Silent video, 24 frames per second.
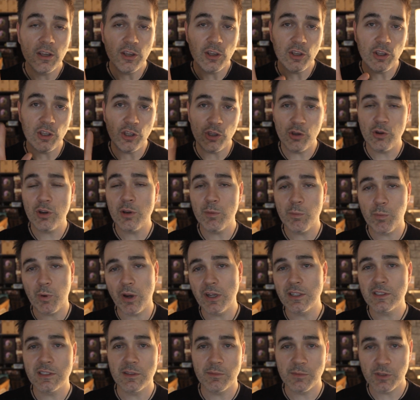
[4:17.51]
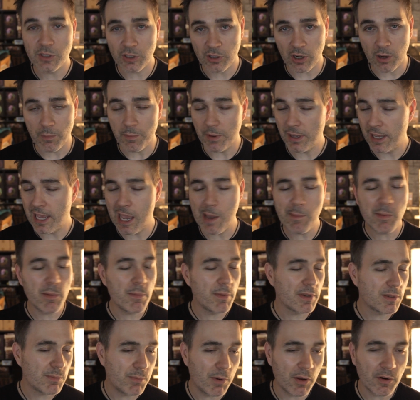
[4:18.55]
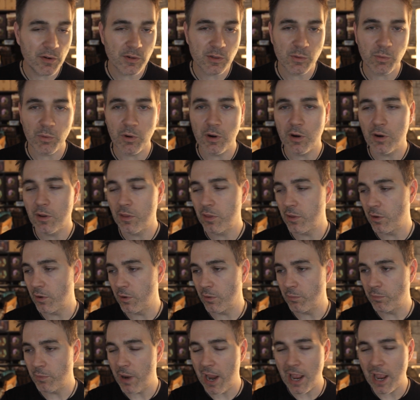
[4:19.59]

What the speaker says: You can bring some syrup. It can't be Miss Buttersworth or